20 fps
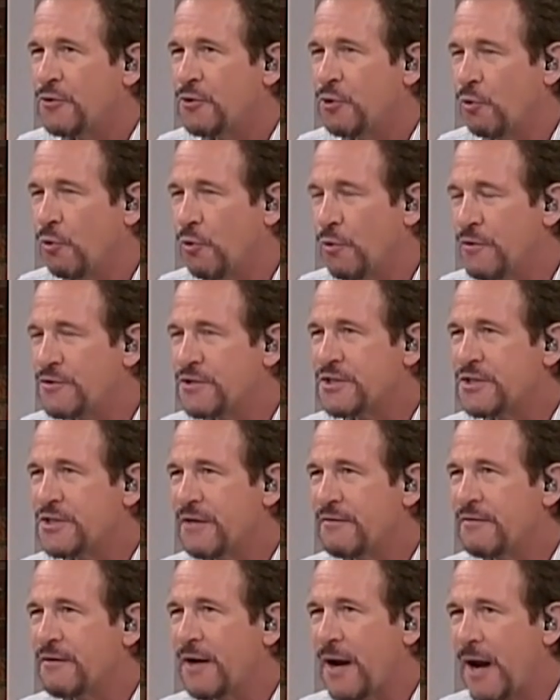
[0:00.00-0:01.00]
The worst
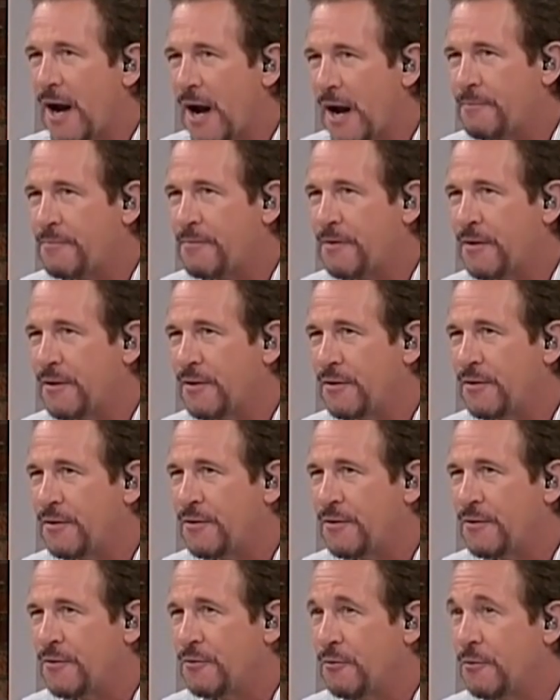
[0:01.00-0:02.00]
thing that happened
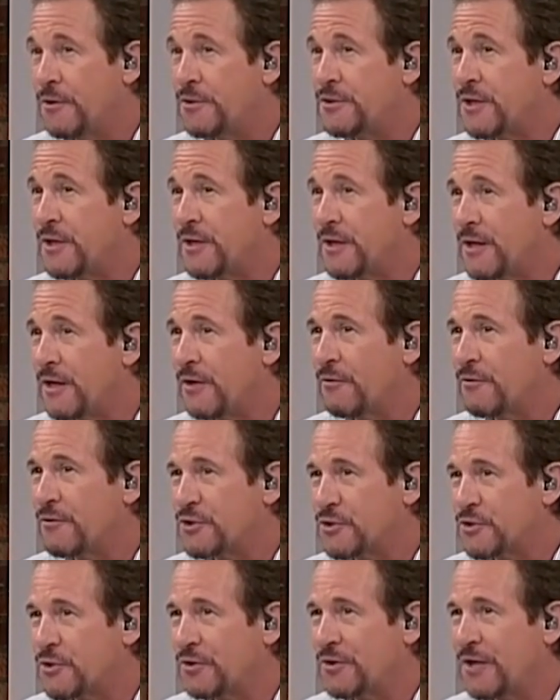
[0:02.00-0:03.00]
was the
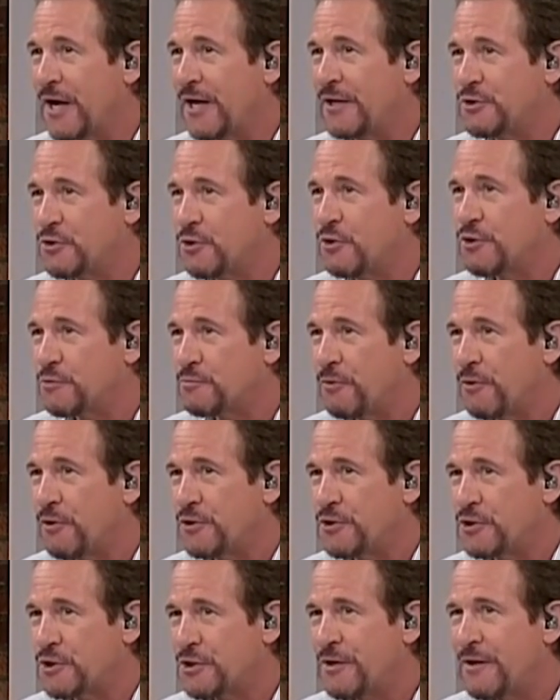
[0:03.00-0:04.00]
Eagles took that tush
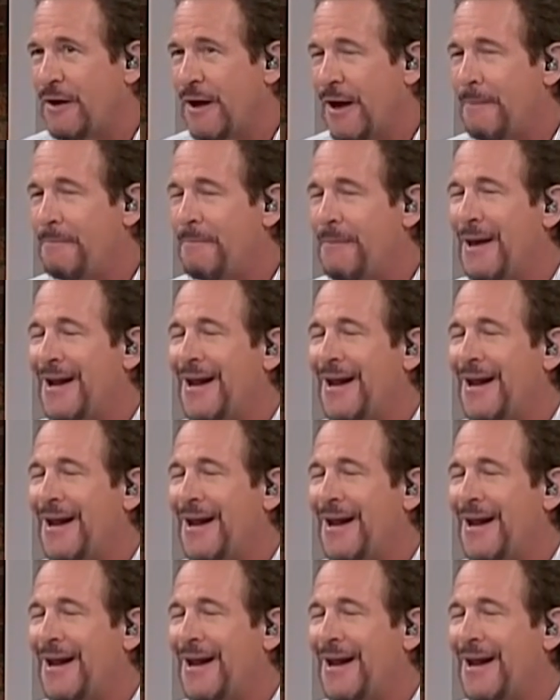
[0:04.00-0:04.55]
push and